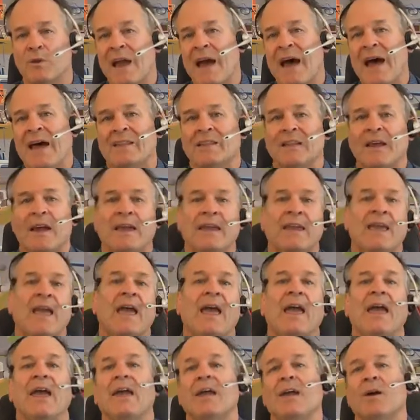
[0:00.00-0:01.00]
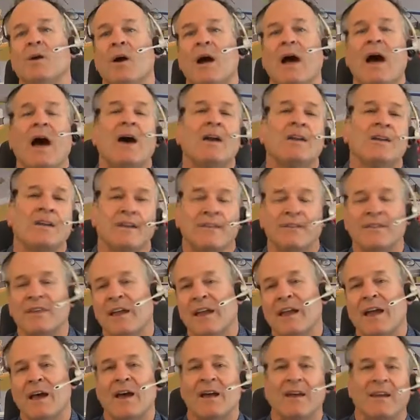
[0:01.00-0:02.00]
Not like, hey, how do you
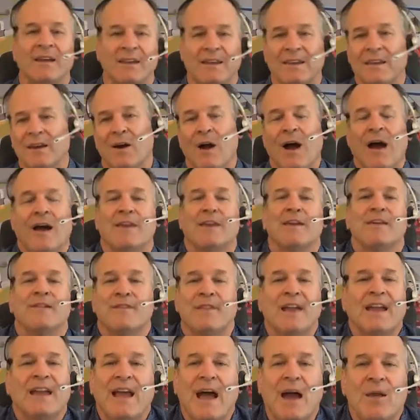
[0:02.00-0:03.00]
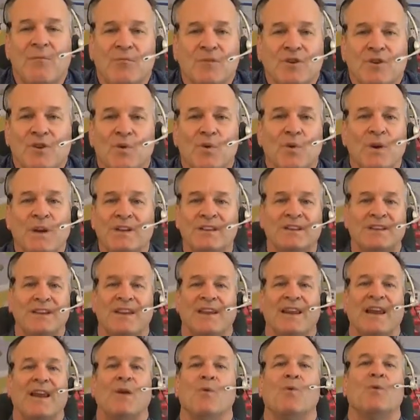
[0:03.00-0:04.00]
think I, you know, how do you think I'm doing
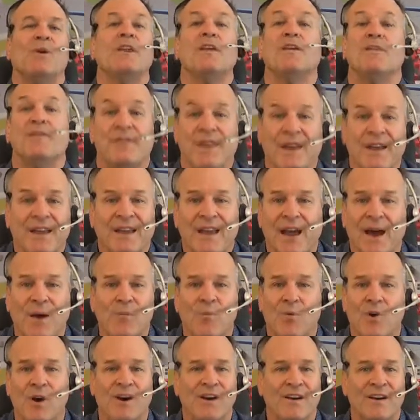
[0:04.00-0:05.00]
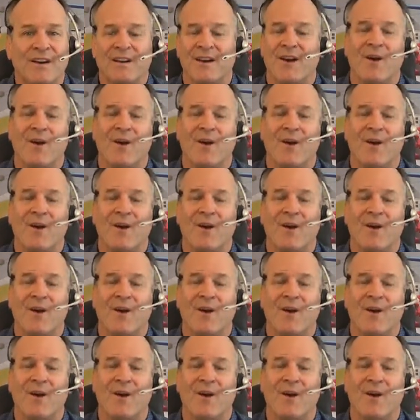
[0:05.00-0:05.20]
today? What do you think I'm wearing?